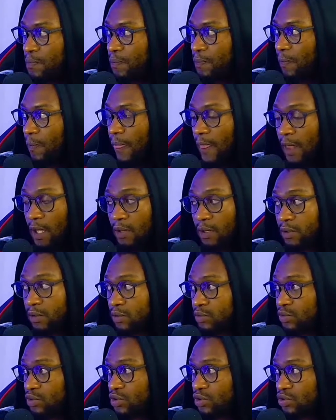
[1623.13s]
No,
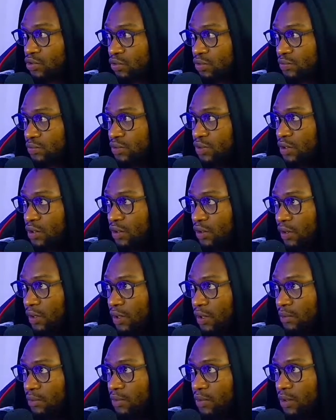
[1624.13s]
Zoom, sorry,
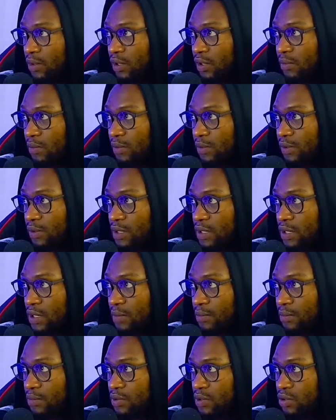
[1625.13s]
I'm talking about WhatsApp.
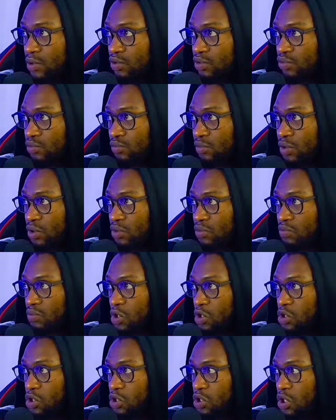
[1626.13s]
Zoom is
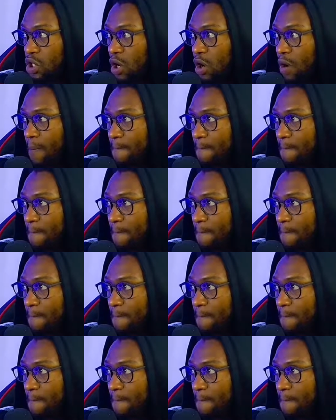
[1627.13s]
messing up.